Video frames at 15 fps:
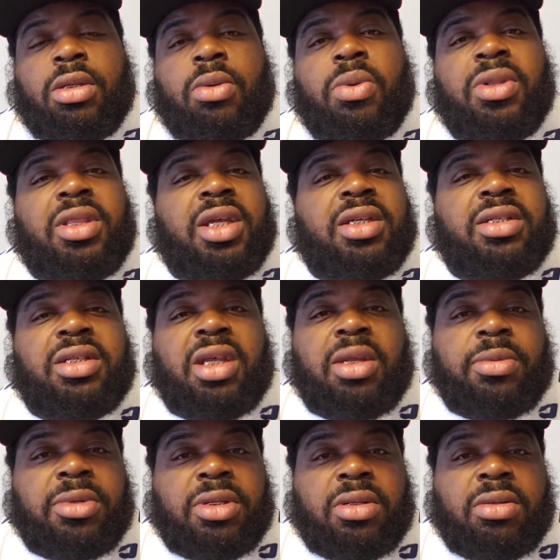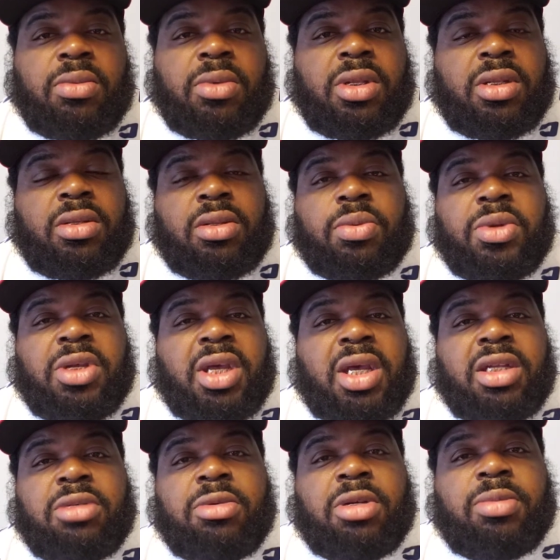with Thanksgiving, with 3
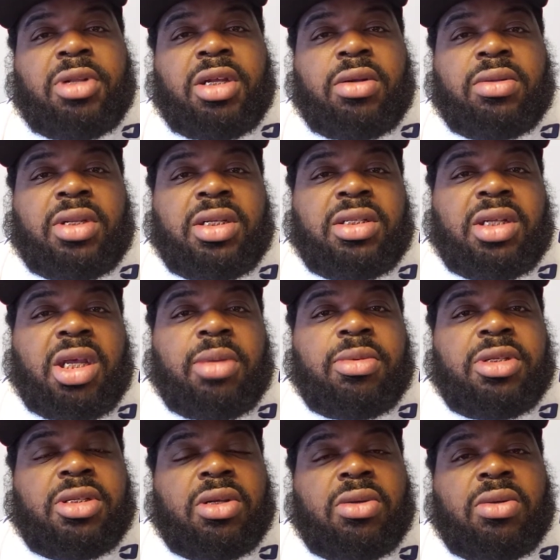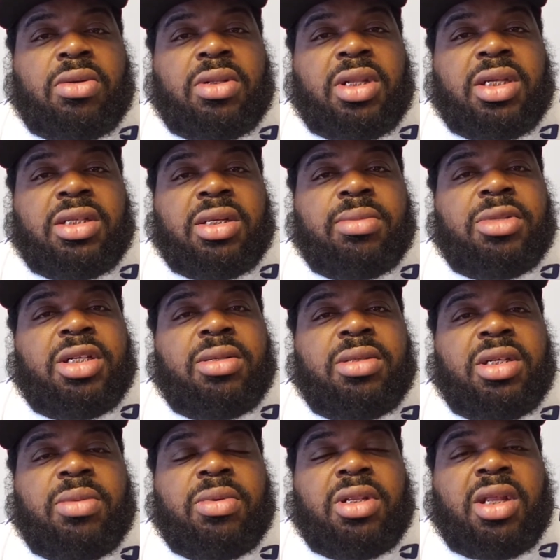games being played on Thanksgiving, so I think some
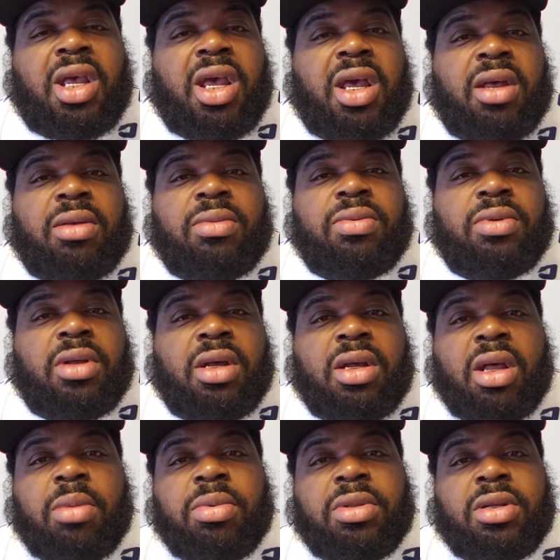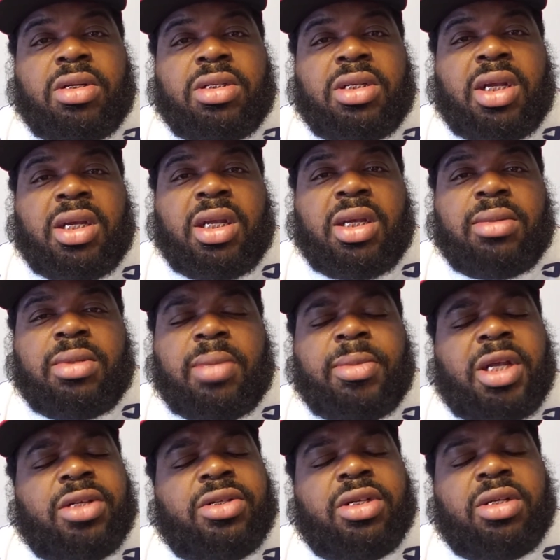teams even have a couple Thursday night games. I'm
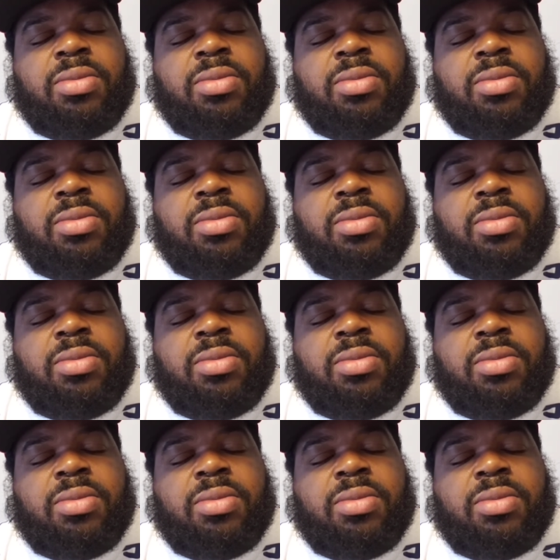not sure